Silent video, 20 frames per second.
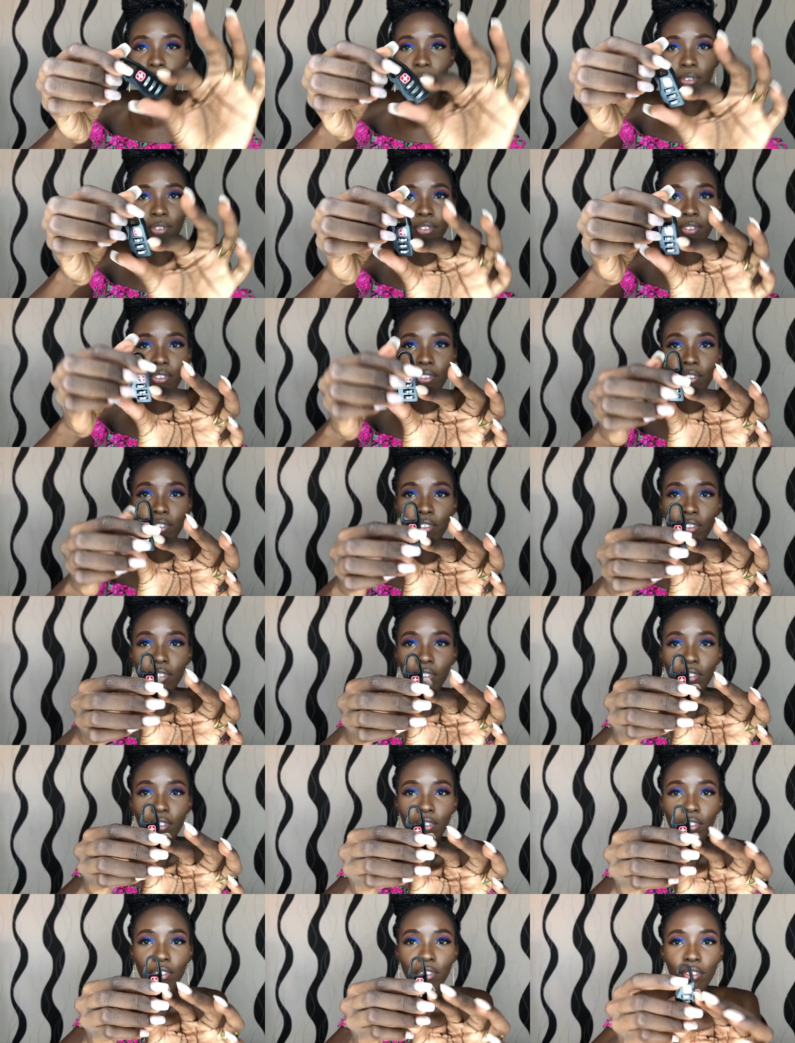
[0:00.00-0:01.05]

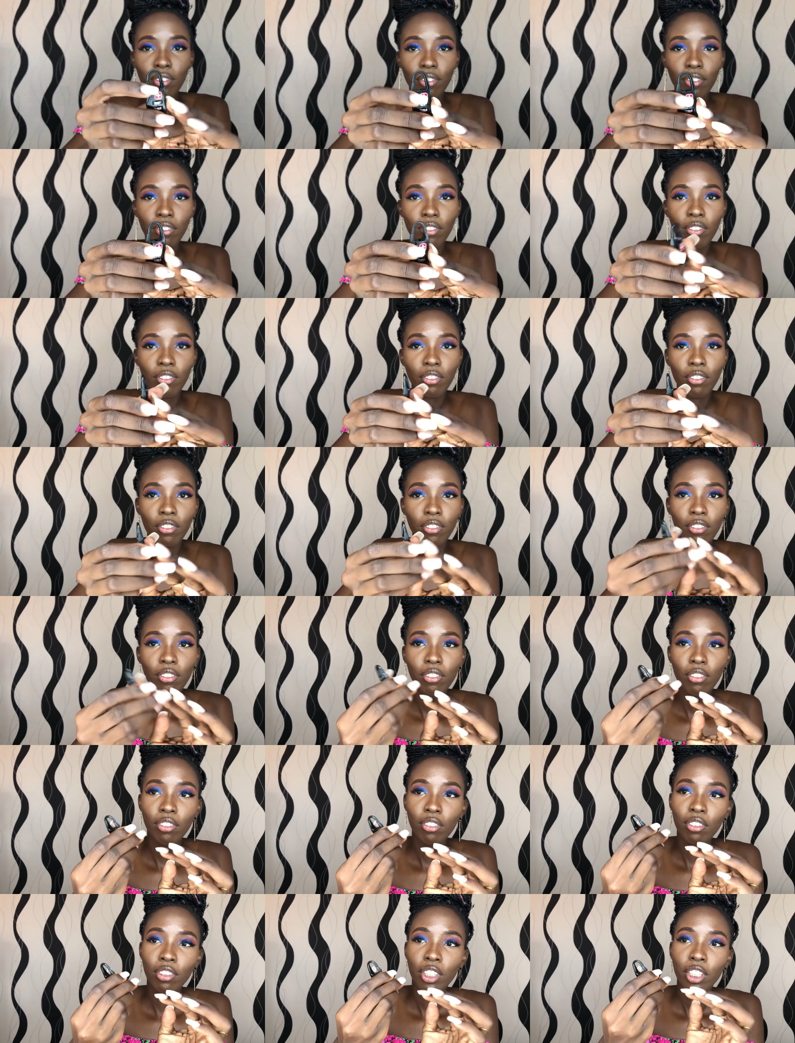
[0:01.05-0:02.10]

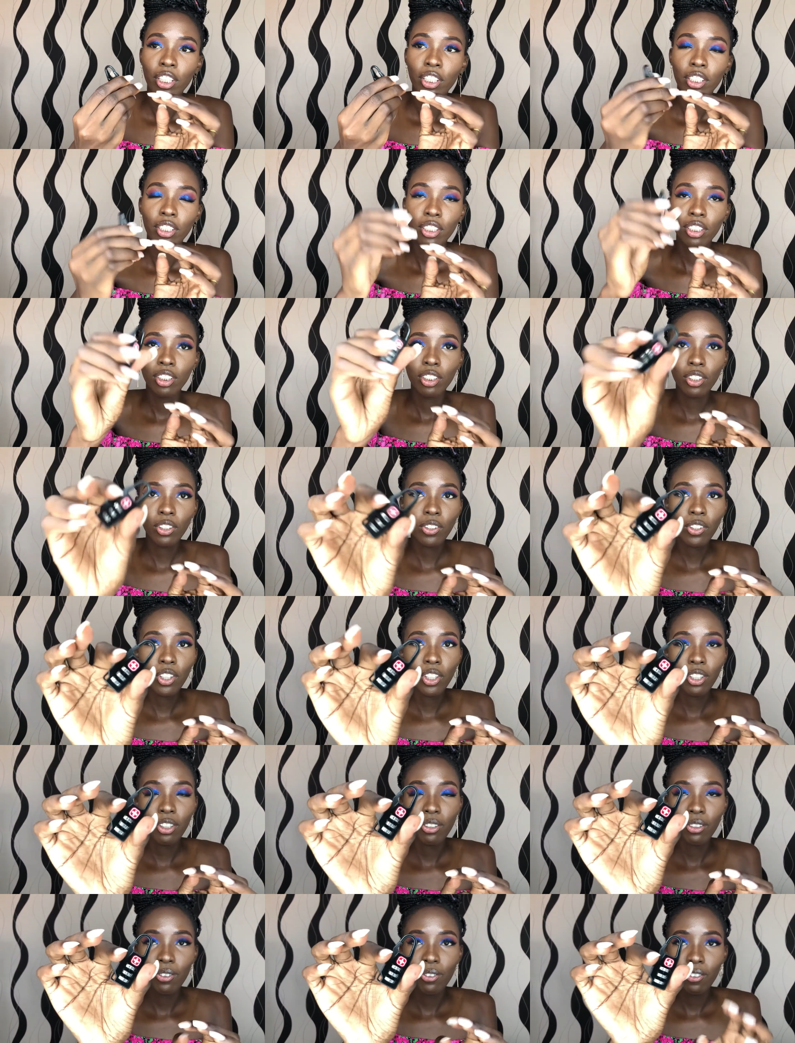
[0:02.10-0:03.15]

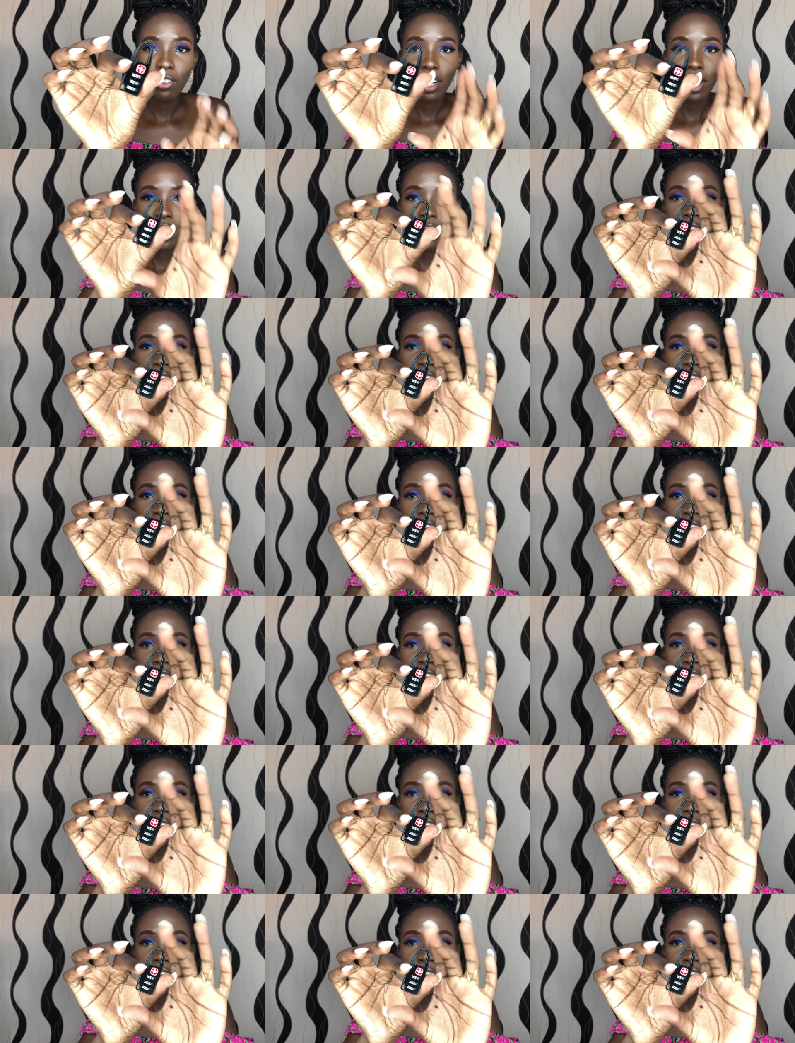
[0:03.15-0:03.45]
(no one is talking)